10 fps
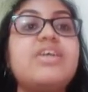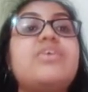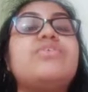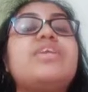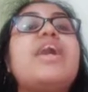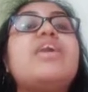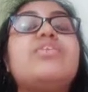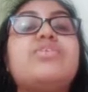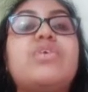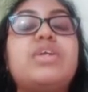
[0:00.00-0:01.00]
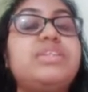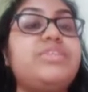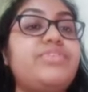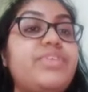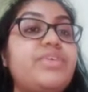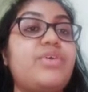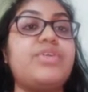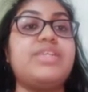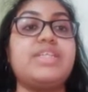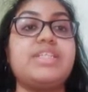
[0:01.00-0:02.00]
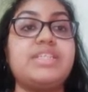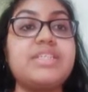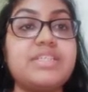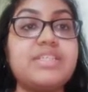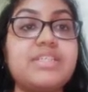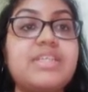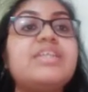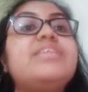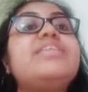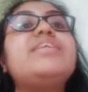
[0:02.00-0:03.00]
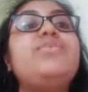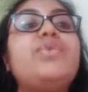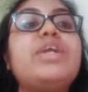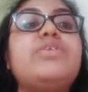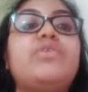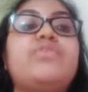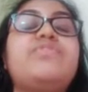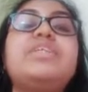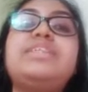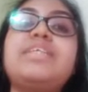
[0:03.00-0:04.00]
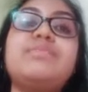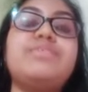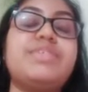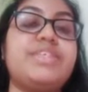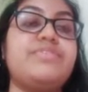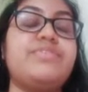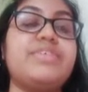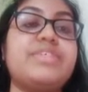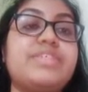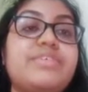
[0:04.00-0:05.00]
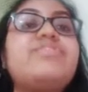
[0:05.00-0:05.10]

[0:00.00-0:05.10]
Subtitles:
okay, across different audiences, then you can go for a celebrity influencer.